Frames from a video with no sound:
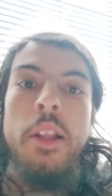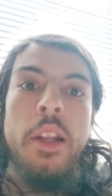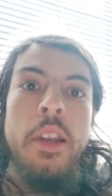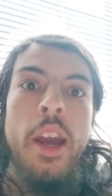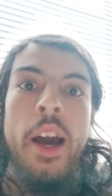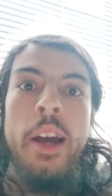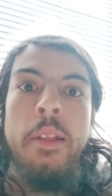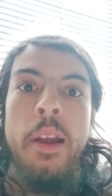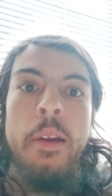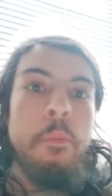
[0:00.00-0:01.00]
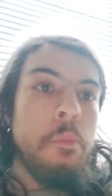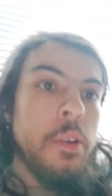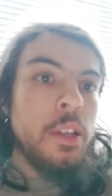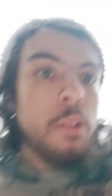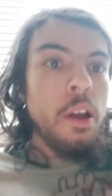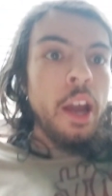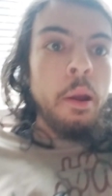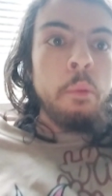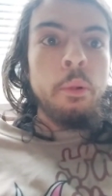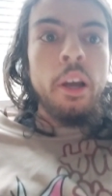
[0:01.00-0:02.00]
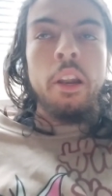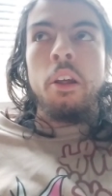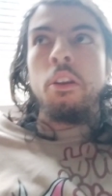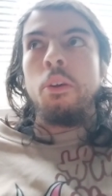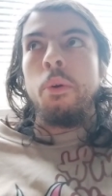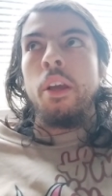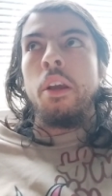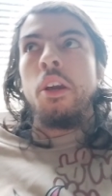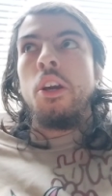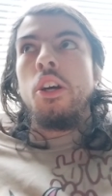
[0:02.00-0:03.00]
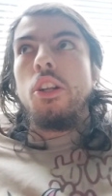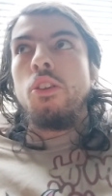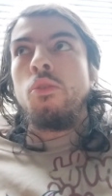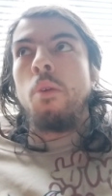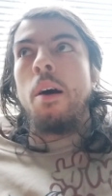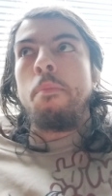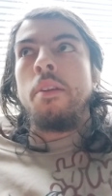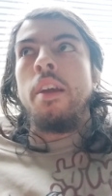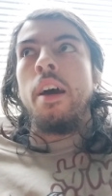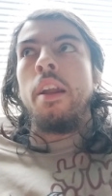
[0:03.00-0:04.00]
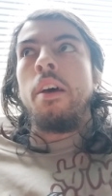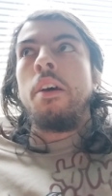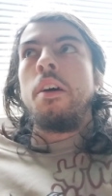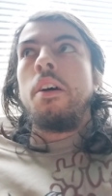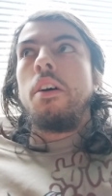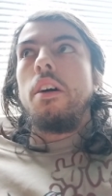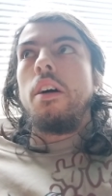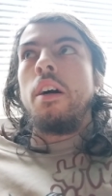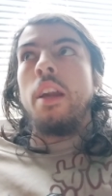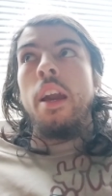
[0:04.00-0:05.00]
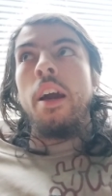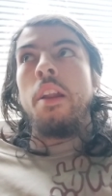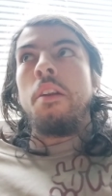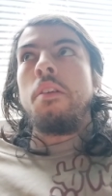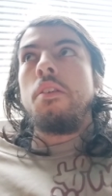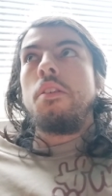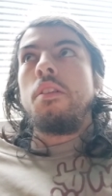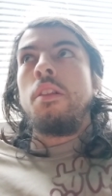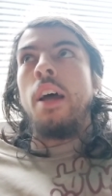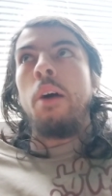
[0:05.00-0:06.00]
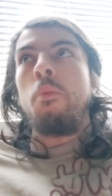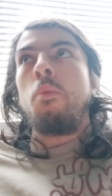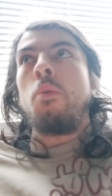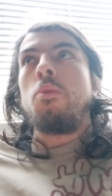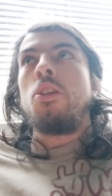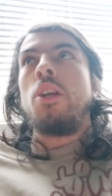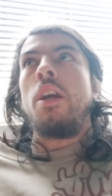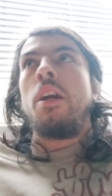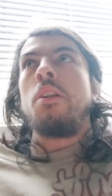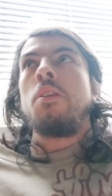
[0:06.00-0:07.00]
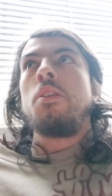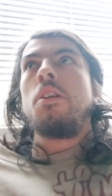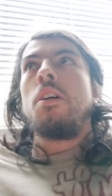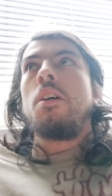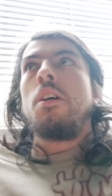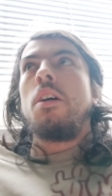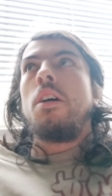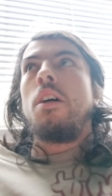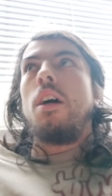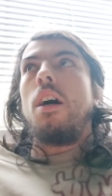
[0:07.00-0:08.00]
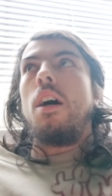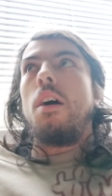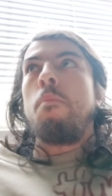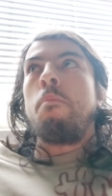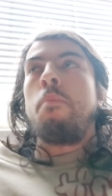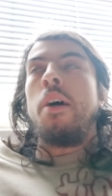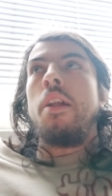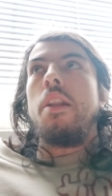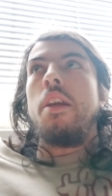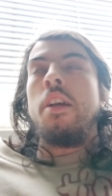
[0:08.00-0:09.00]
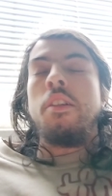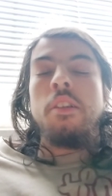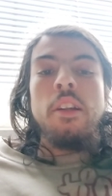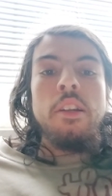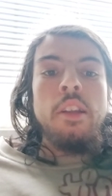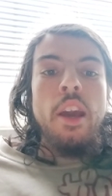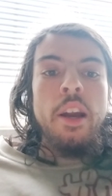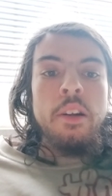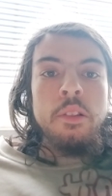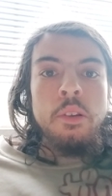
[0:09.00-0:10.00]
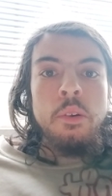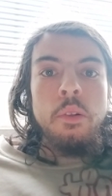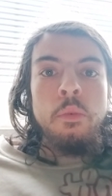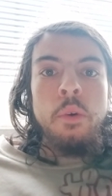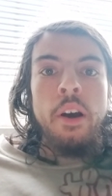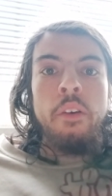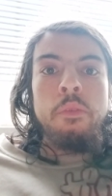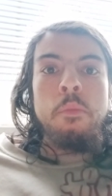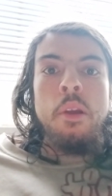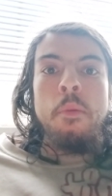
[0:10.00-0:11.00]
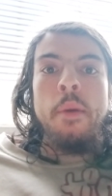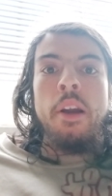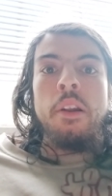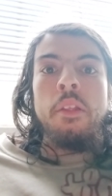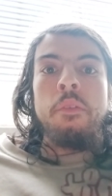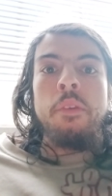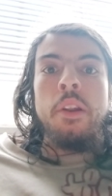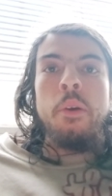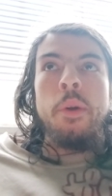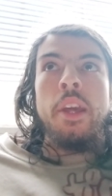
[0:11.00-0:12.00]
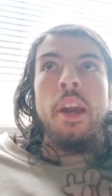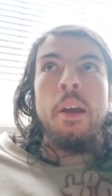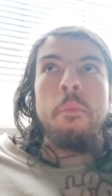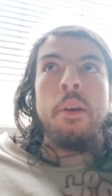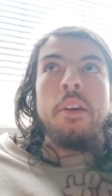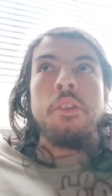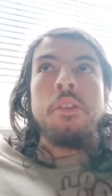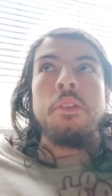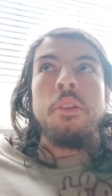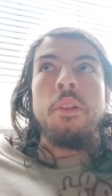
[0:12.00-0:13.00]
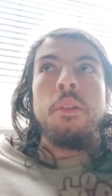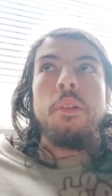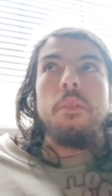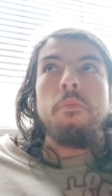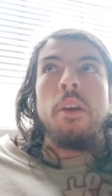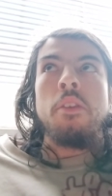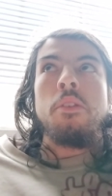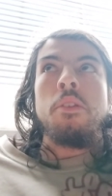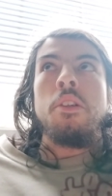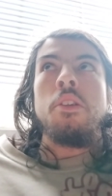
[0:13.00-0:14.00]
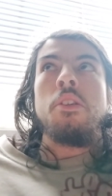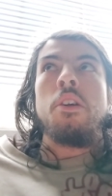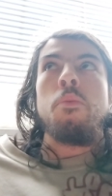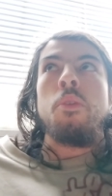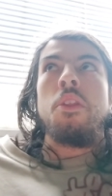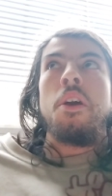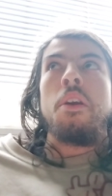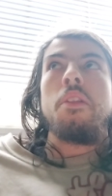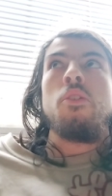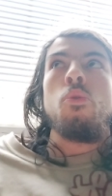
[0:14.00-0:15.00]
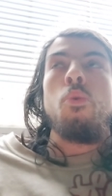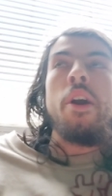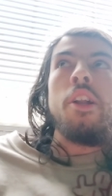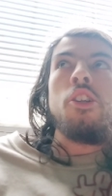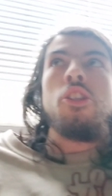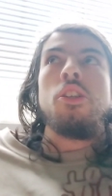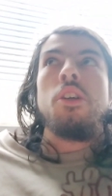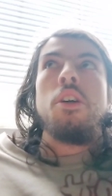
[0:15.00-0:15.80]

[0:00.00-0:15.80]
then yeah, I, I'm, I, I plan on doing Drop Dead again. That won't change. But it's going to take a little while for me to make another video again because I still I still need to start with like Twitch,